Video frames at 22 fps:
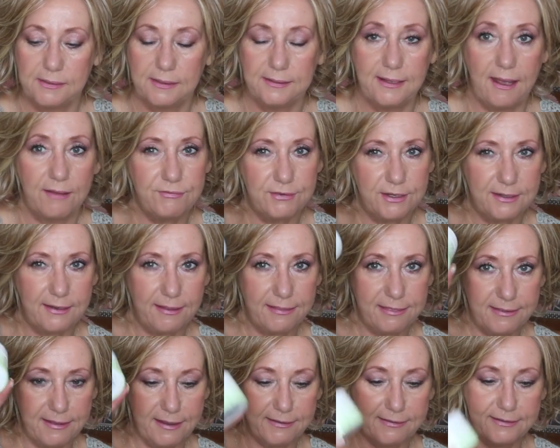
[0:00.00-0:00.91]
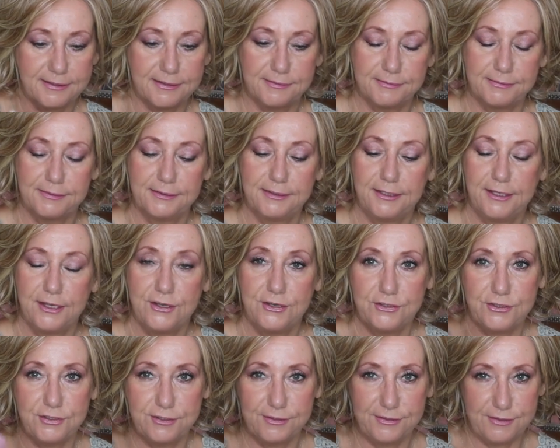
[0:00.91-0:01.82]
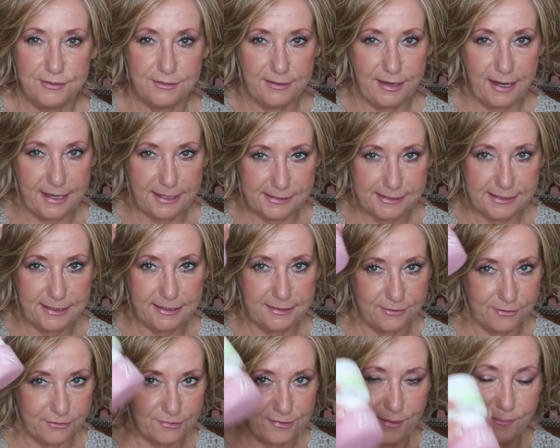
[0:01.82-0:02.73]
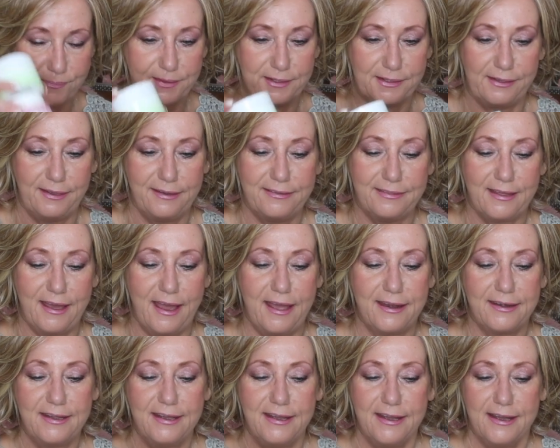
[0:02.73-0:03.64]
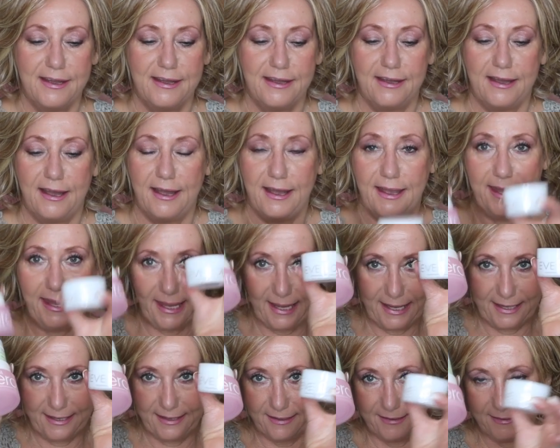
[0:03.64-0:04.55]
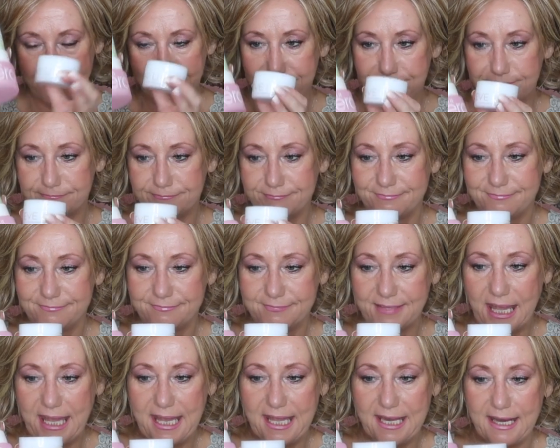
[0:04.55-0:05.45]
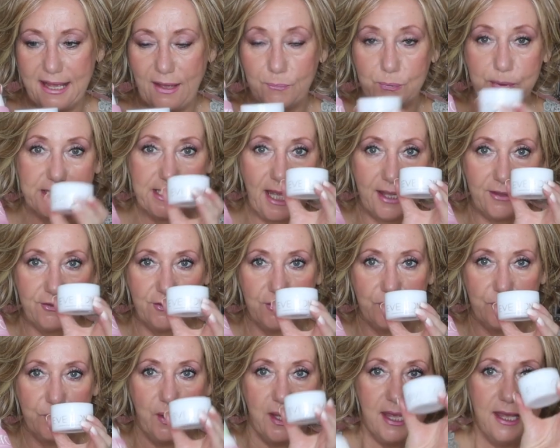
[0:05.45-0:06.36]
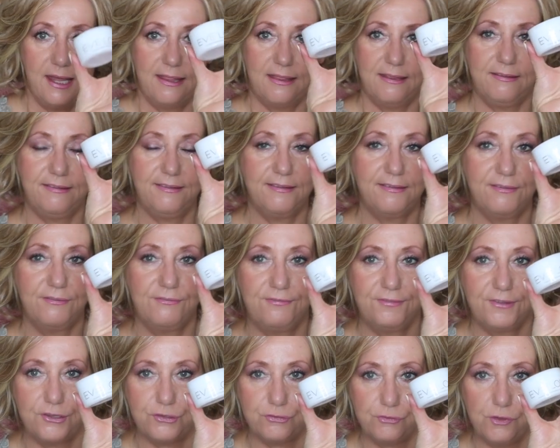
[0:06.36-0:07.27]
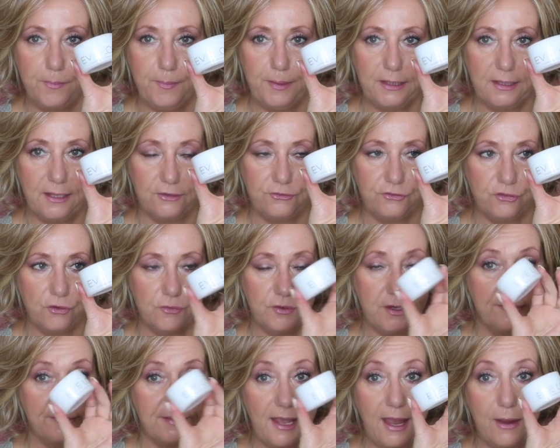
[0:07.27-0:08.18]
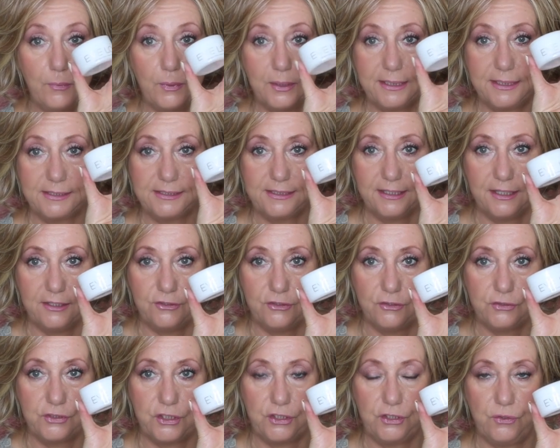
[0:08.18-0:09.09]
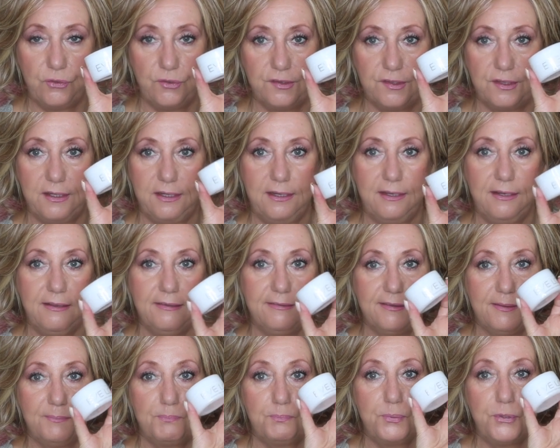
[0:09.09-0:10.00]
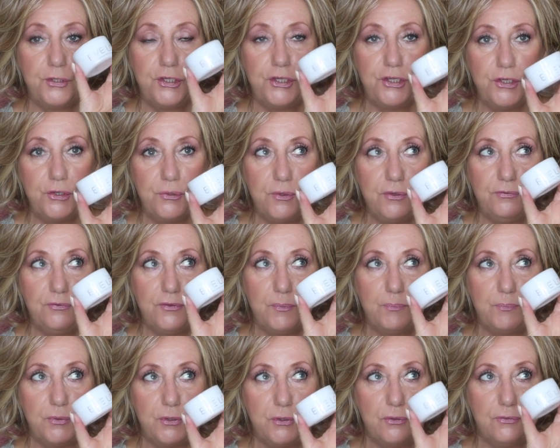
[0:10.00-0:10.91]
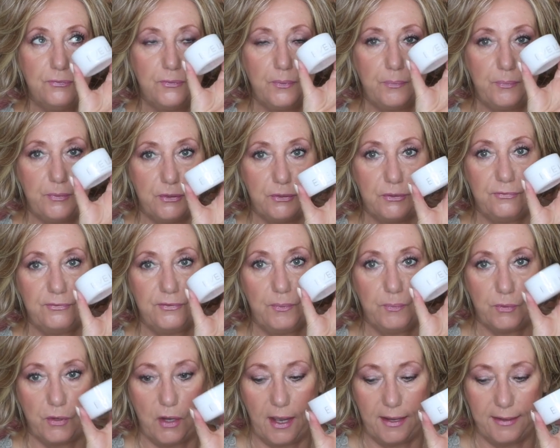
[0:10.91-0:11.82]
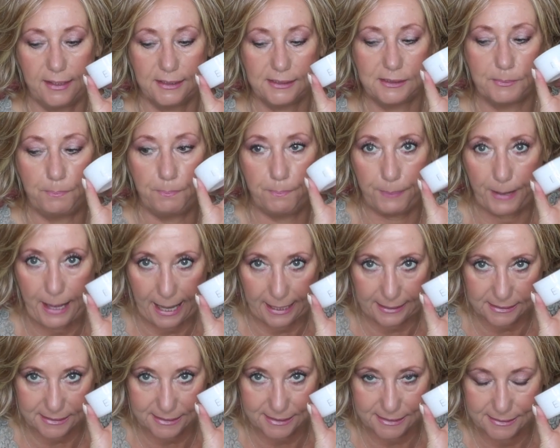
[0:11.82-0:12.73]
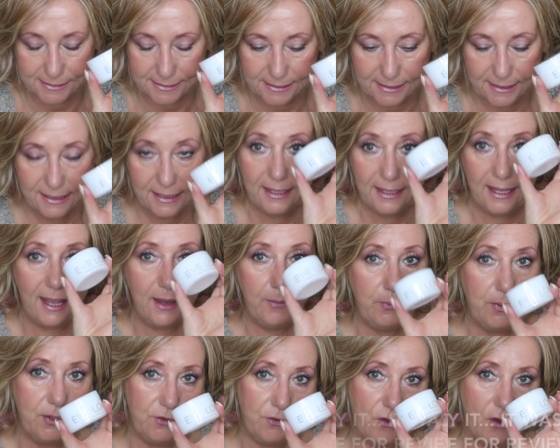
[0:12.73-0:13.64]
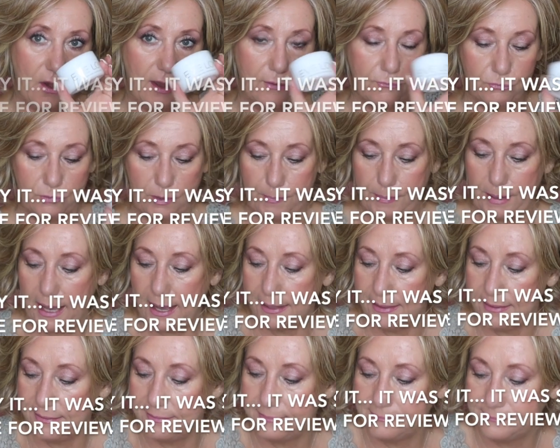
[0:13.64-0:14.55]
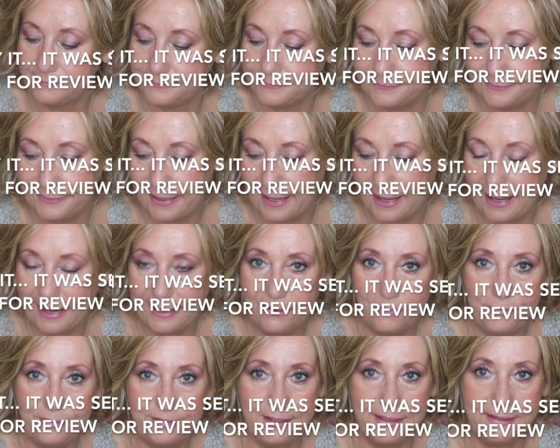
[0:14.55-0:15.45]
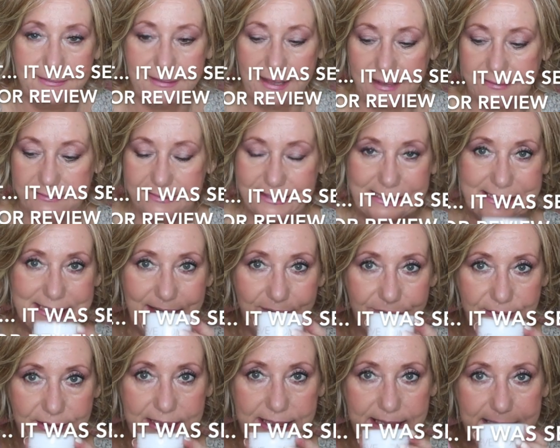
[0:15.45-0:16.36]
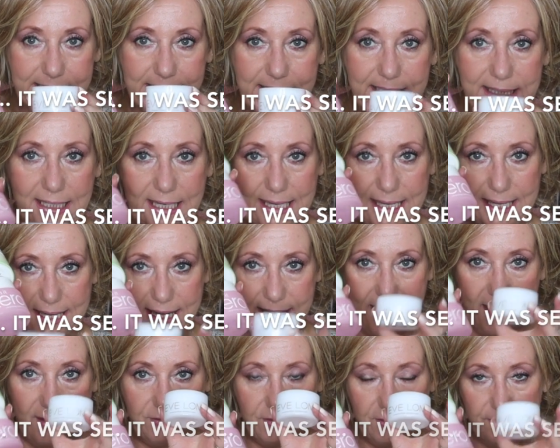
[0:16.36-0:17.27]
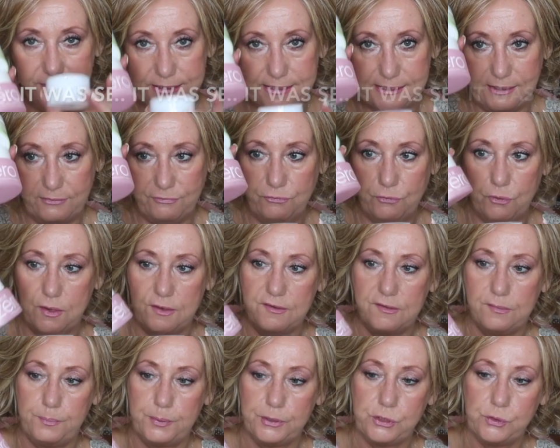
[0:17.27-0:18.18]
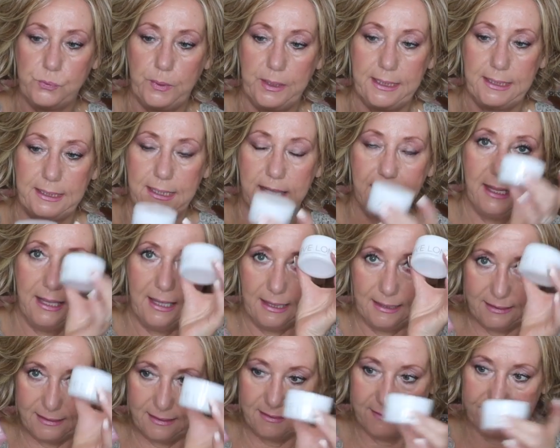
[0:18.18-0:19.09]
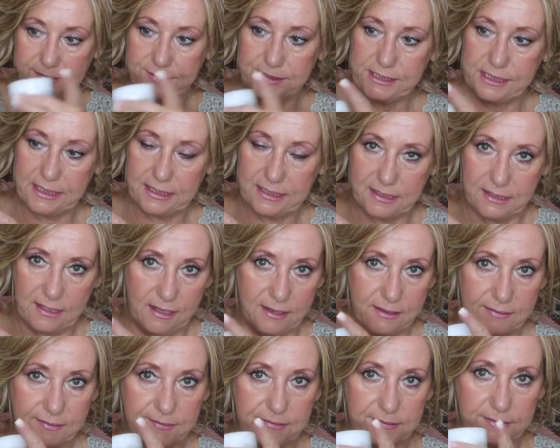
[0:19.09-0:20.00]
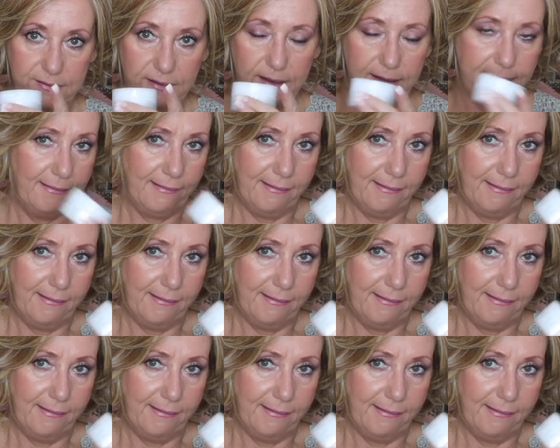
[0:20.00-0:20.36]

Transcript: 11 I think, 18 or something like that, 80. And I will tell you, this is extremely luxurious. I will continue to use it. It is a beautiful product, but I would not rebuy it. I don't think that's significantly enough of a difference between this to this